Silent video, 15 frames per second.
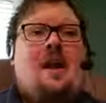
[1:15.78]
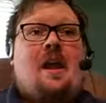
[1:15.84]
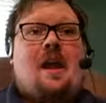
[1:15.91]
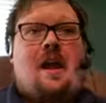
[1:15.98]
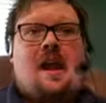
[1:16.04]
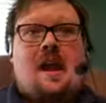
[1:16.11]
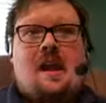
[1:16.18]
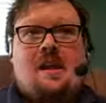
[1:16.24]

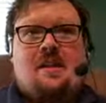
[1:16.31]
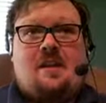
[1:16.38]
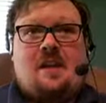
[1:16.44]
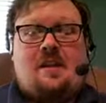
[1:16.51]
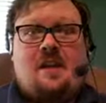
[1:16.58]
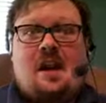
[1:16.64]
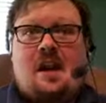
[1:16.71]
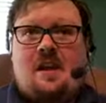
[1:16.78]
And then
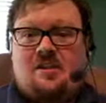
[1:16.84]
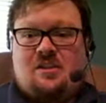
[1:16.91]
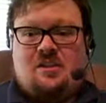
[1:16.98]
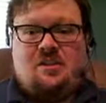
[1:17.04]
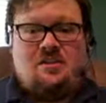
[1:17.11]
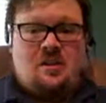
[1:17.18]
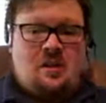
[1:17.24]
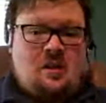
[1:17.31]
I
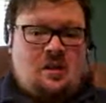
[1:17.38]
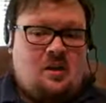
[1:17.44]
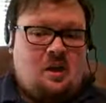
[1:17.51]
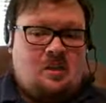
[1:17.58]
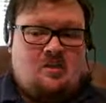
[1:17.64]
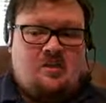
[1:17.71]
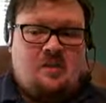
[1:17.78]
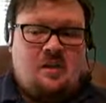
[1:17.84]
started
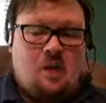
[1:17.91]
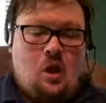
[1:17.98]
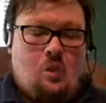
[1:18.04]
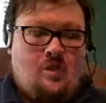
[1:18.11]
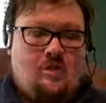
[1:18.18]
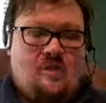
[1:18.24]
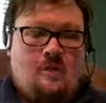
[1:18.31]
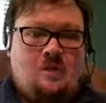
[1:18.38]
up the
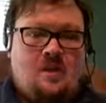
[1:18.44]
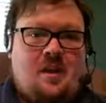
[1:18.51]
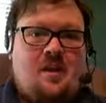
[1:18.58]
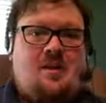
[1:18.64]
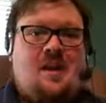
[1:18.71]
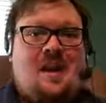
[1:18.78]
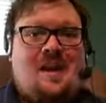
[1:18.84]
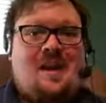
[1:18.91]
OpenVPN
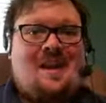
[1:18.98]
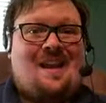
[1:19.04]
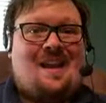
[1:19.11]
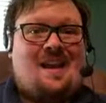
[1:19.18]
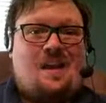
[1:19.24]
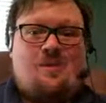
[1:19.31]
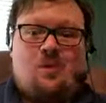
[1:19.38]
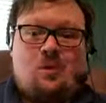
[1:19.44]
client and
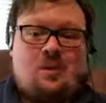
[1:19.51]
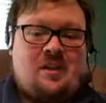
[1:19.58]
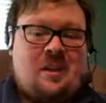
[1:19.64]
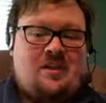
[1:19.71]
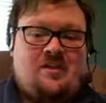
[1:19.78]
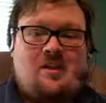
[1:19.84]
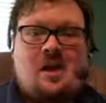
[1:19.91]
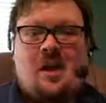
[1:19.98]
imported that
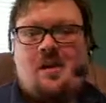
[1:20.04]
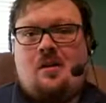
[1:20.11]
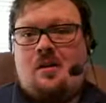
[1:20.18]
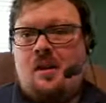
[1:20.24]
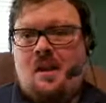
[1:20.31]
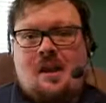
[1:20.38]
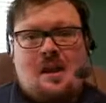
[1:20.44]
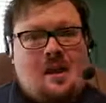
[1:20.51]
file,
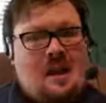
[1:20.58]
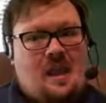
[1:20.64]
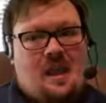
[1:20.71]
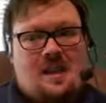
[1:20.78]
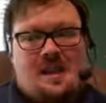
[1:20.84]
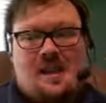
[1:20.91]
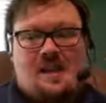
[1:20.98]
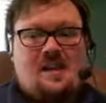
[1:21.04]
and I
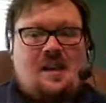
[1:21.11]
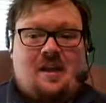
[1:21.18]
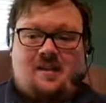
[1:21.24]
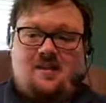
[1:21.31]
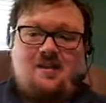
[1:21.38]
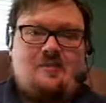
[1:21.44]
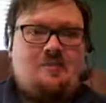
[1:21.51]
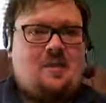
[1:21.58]
hit
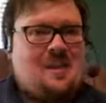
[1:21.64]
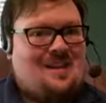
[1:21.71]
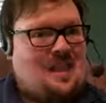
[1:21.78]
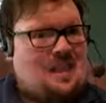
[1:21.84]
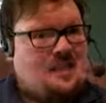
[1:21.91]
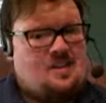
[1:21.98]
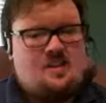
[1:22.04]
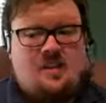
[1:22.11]
connect. And
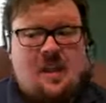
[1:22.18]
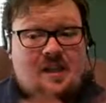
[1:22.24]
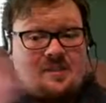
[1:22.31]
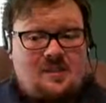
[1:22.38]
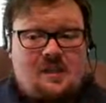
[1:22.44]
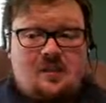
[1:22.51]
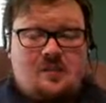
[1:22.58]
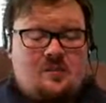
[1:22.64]
that's
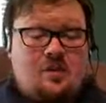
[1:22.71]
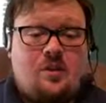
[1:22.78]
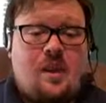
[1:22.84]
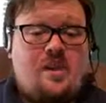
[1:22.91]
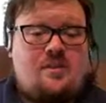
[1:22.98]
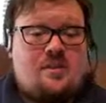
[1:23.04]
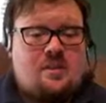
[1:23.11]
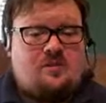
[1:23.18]
it. So
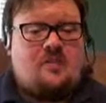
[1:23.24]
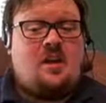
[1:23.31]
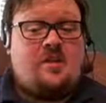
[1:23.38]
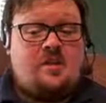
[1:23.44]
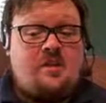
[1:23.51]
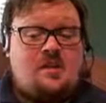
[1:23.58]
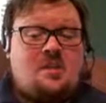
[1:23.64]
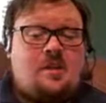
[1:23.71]
it's very,
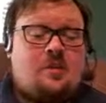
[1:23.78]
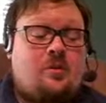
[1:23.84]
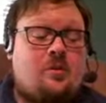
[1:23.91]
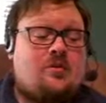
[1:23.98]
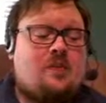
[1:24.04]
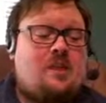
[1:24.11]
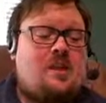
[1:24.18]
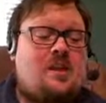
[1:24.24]
very simple. It's
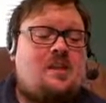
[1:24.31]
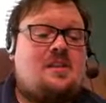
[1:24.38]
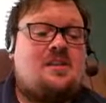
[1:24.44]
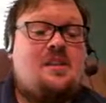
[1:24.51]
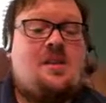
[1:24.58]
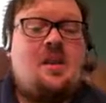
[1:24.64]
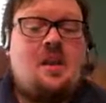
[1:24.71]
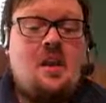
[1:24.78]
very easy.